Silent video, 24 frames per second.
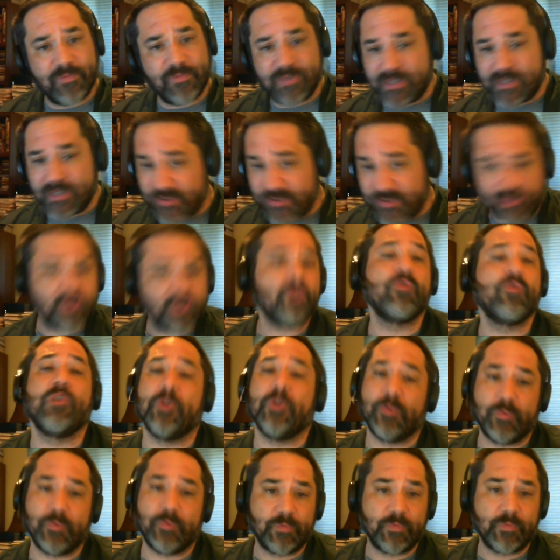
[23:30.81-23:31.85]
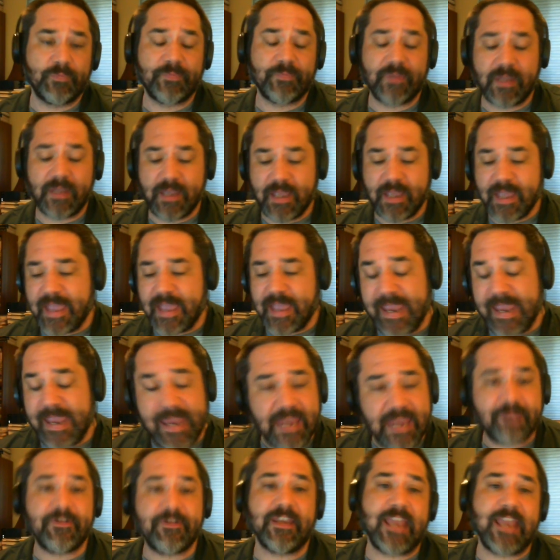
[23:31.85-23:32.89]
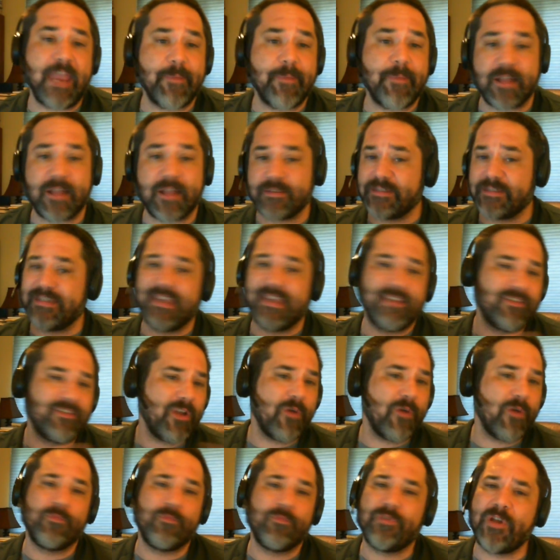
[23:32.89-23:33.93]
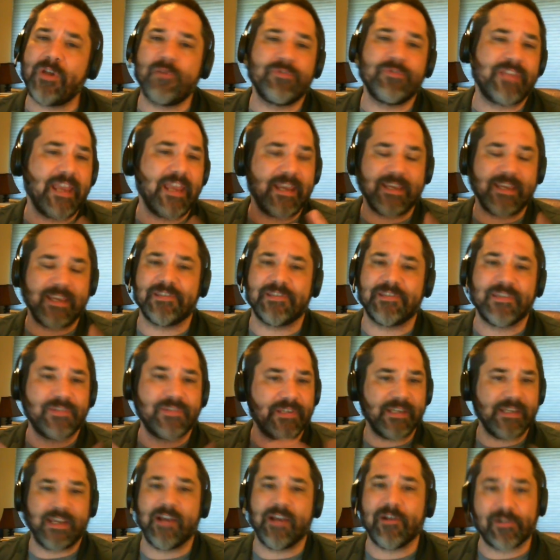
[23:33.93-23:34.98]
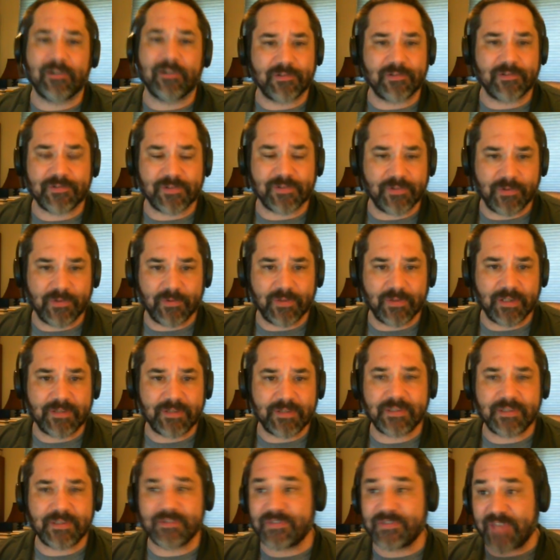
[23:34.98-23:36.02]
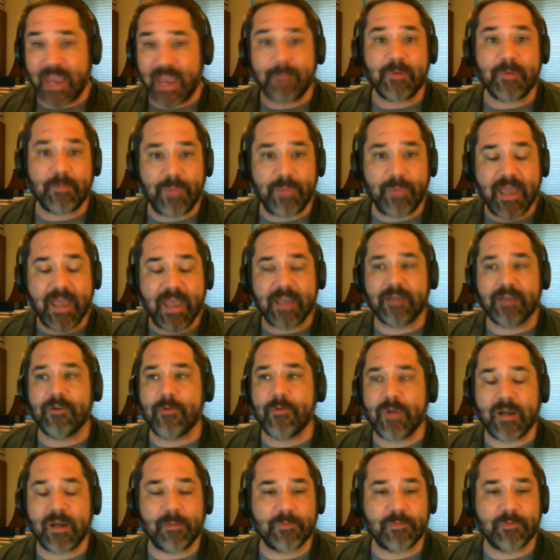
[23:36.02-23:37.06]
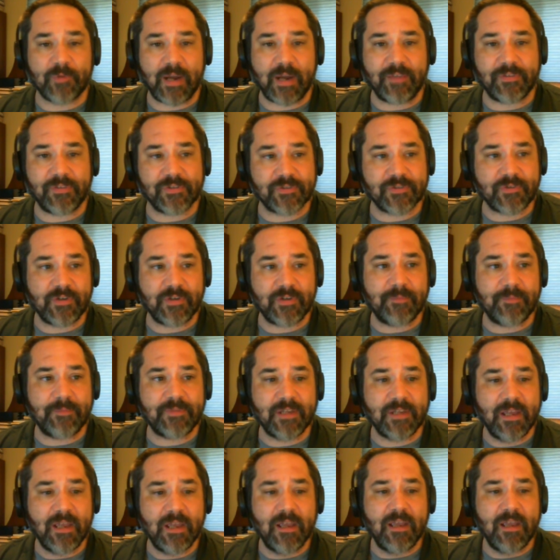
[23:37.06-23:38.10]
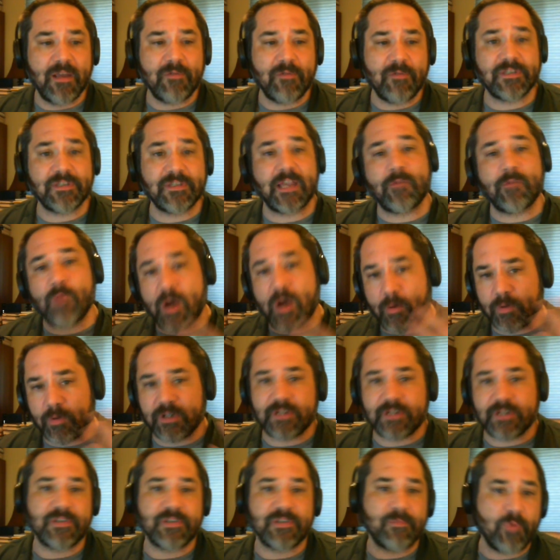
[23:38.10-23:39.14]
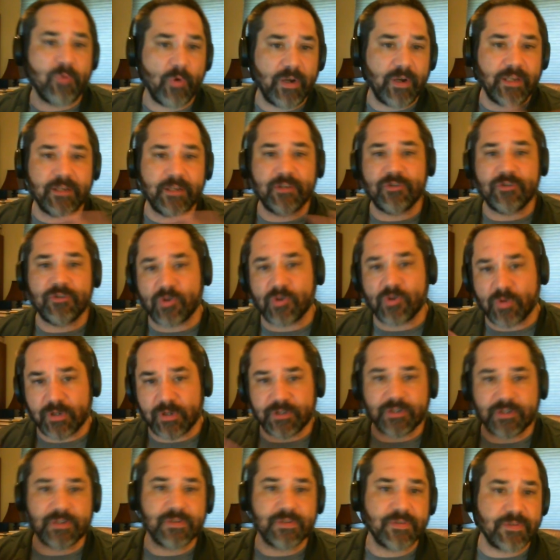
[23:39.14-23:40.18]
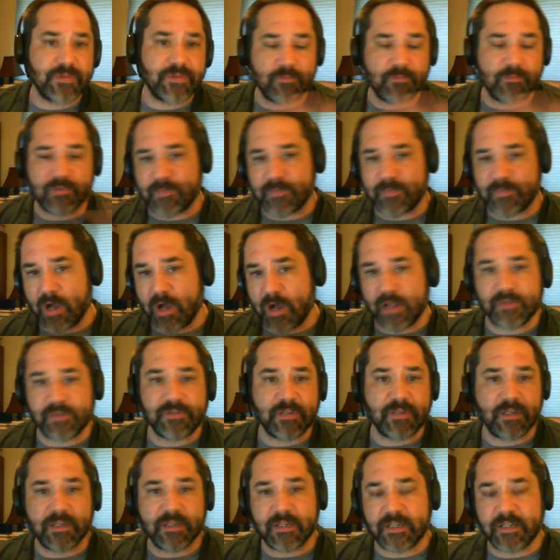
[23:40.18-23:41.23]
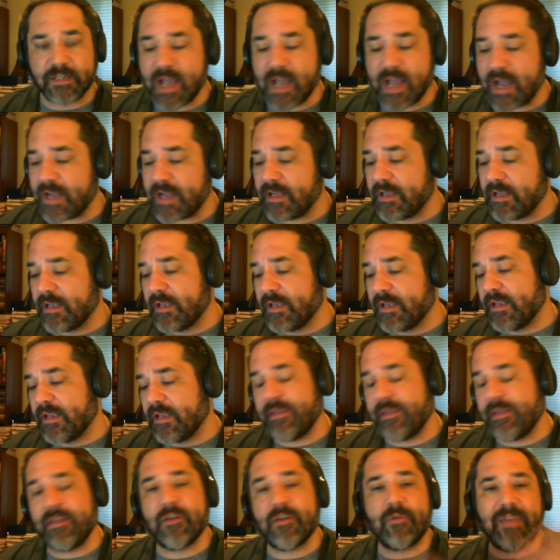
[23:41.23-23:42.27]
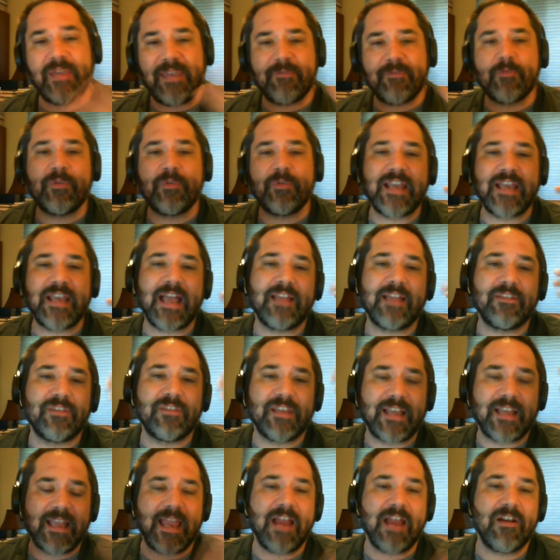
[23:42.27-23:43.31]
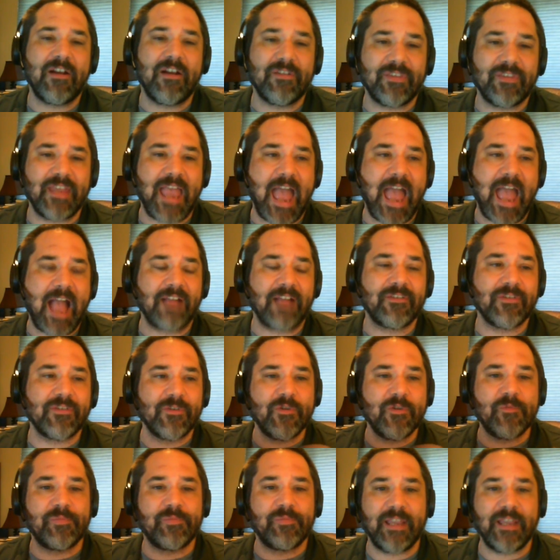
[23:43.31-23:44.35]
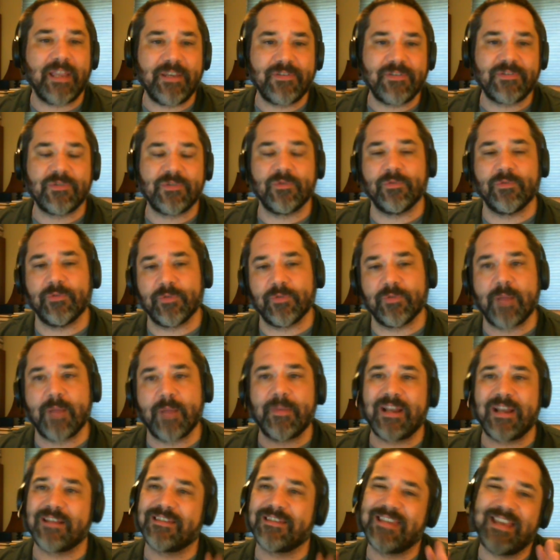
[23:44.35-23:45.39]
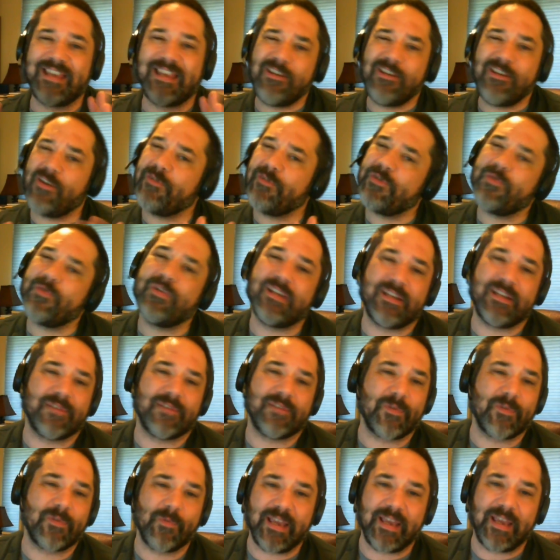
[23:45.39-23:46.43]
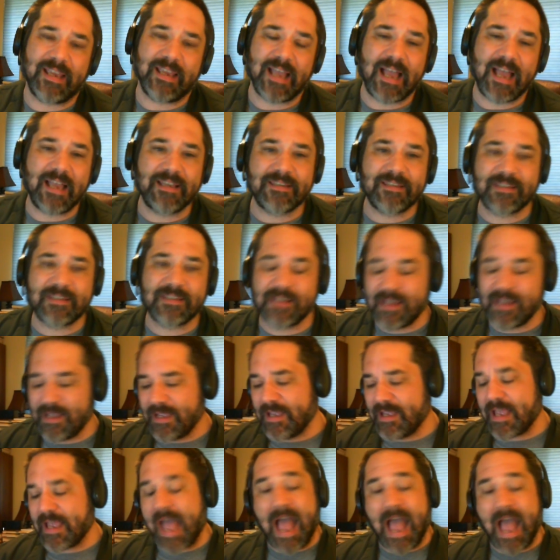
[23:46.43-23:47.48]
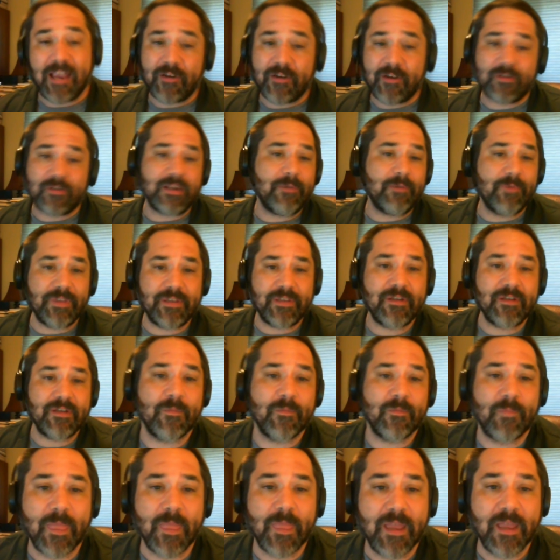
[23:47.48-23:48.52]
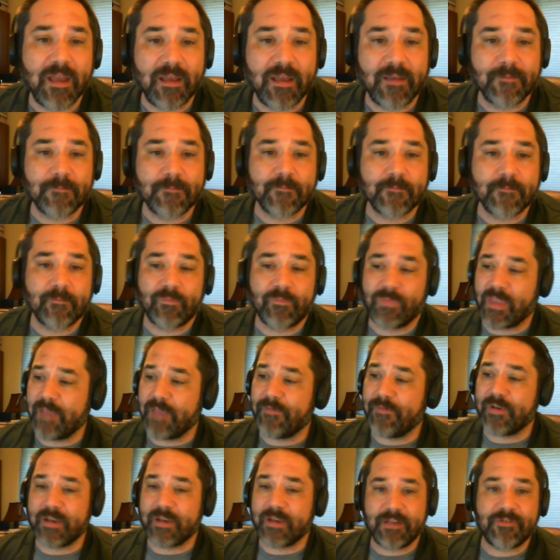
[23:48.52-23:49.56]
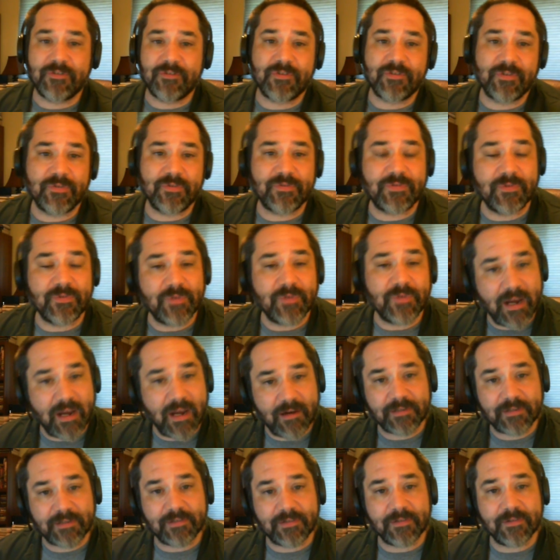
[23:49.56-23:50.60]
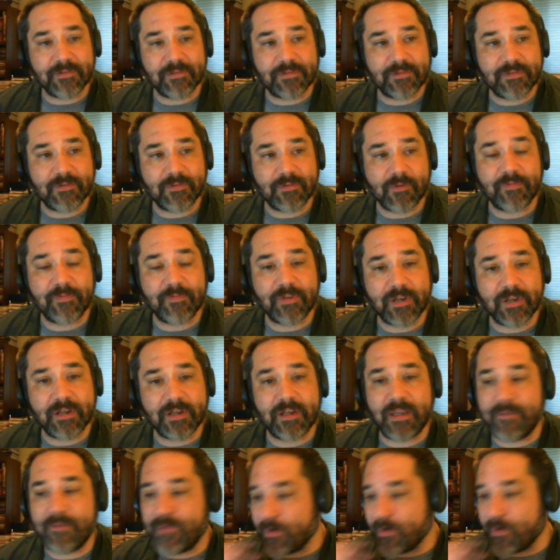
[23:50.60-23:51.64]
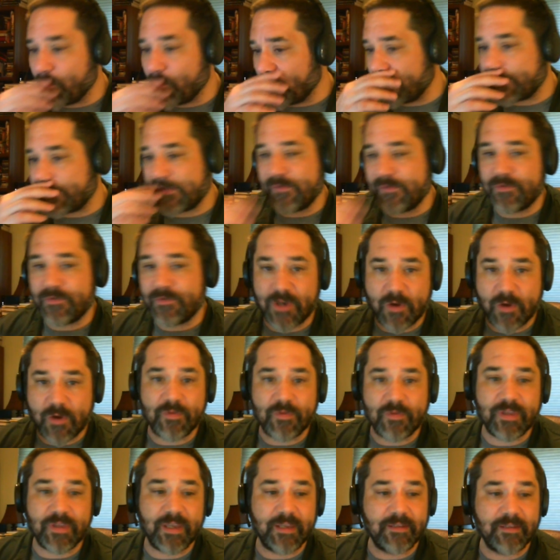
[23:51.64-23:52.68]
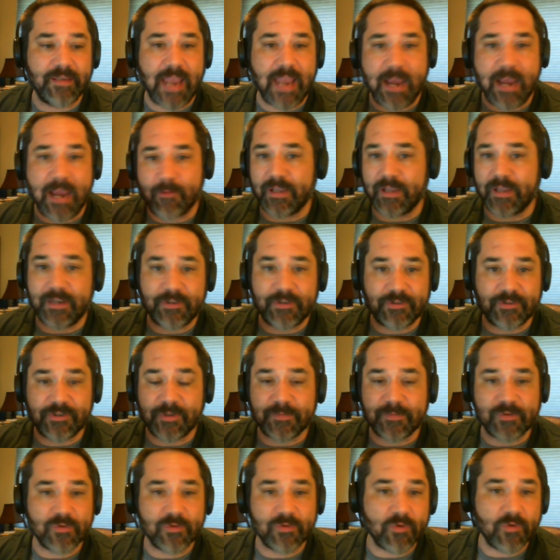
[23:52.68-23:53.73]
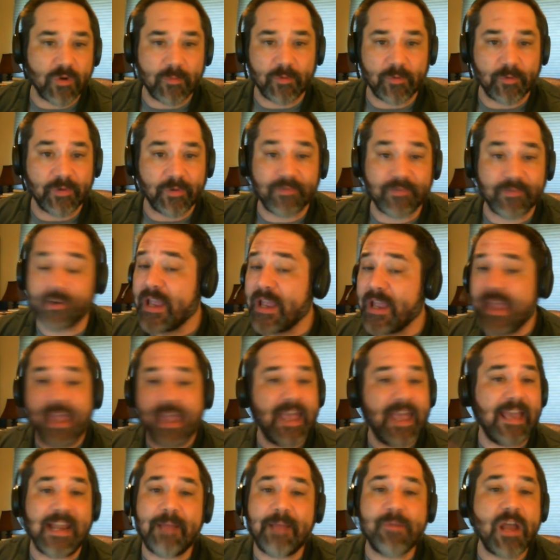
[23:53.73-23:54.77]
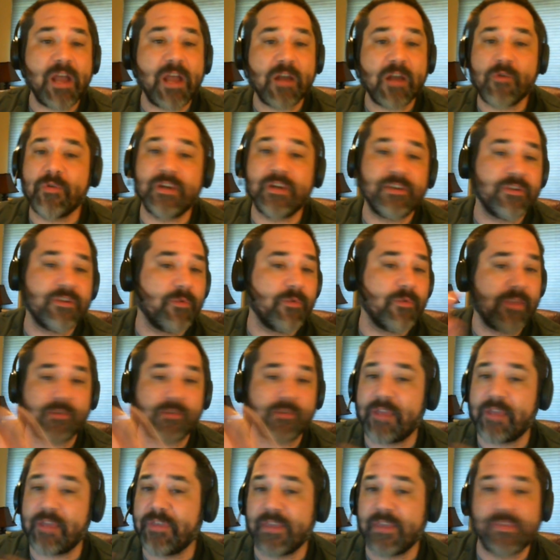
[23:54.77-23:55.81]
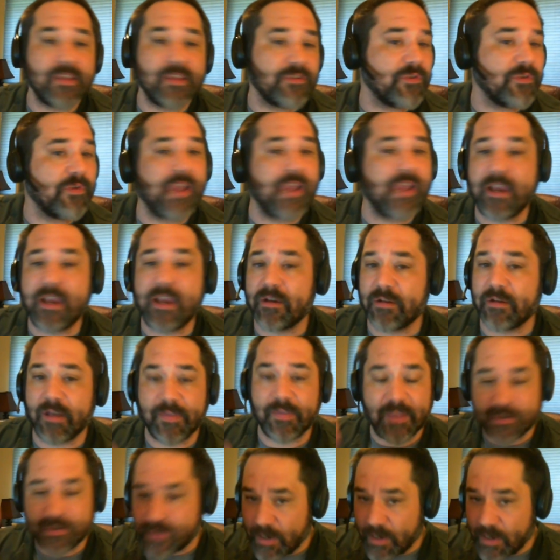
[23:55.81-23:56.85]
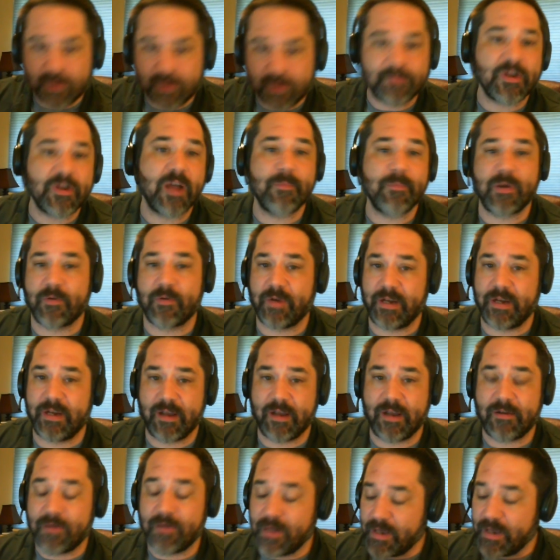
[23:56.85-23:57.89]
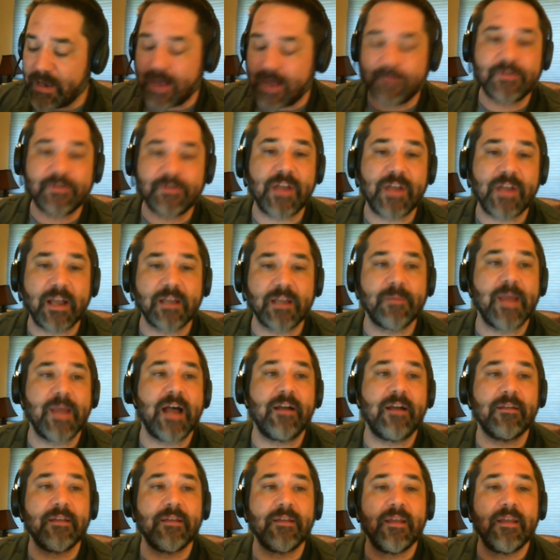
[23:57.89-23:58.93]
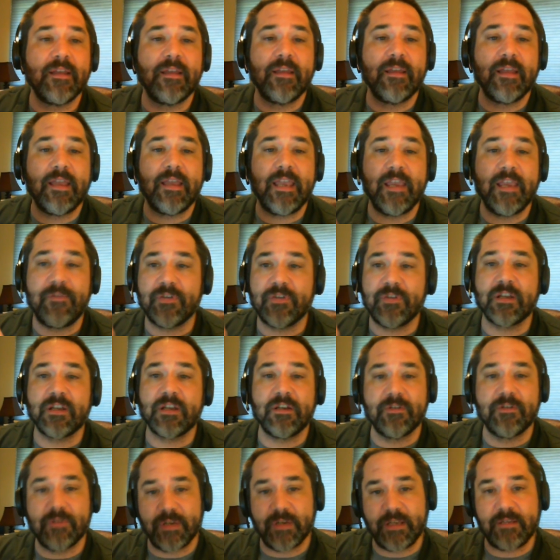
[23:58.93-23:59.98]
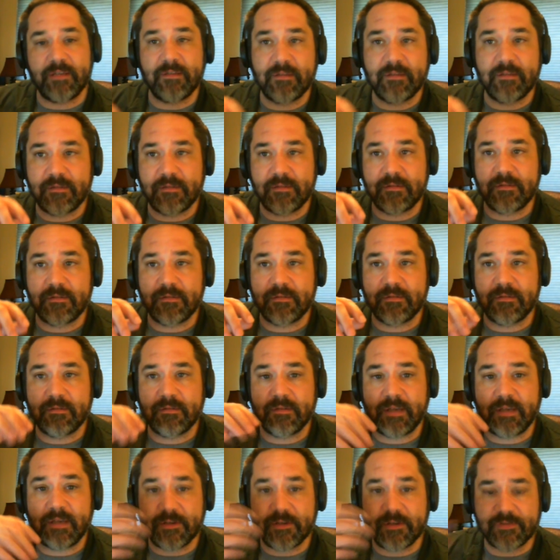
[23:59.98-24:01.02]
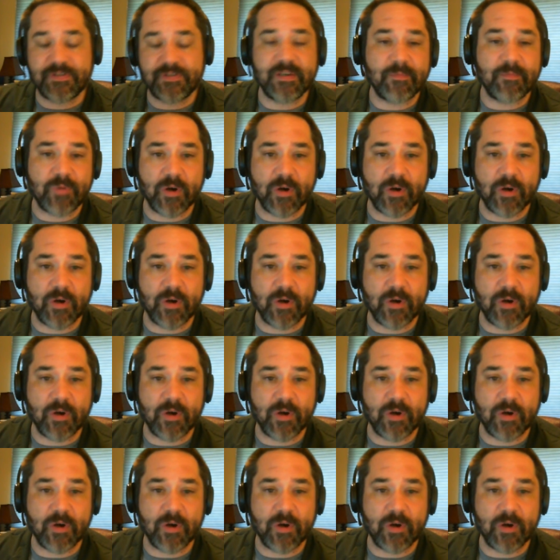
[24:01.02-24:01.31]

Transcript: Sulu. He even came out and said, don't take existing characters and do this. And Simon Pegg, who helped write the script, was like, well, we're disappointed in George's response, da-da-da-da. Even when you got the actor who plays Sulu coming out and saying, do it a different way, guys. I agree with him. If you're going to introduce new characters, or if you want to show that gay relationships are normal or whatever, and I'm not going into whether I think that's okay or not. That's not what I'm talking about right now. I'm just talking about if you're going to do it, here's the